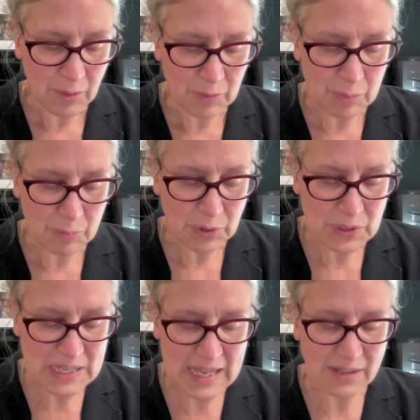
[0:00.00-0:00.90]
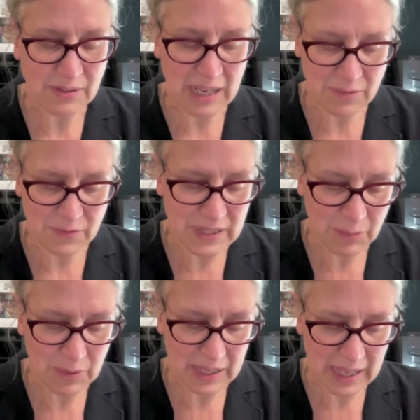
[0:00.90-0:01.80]
We put down everything
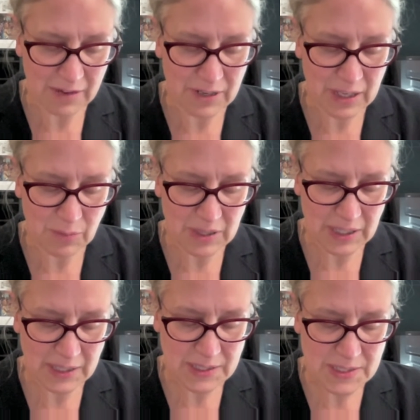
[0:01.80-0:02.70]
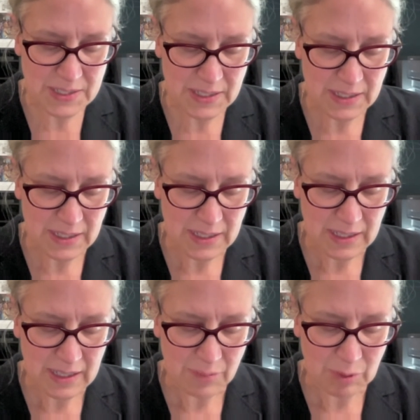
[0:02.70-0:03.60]
we are carrying with us.
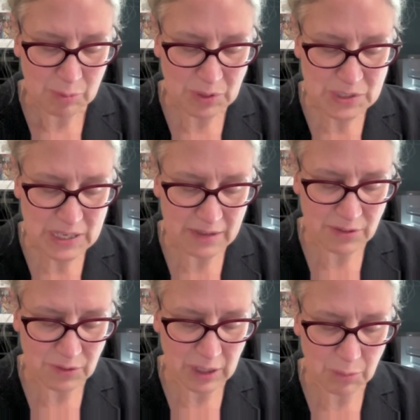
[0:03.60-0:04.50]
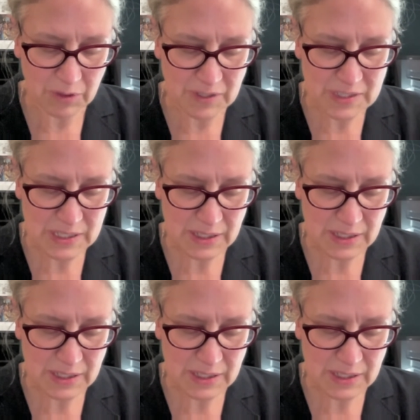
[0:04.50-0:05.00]
We put down all our worries and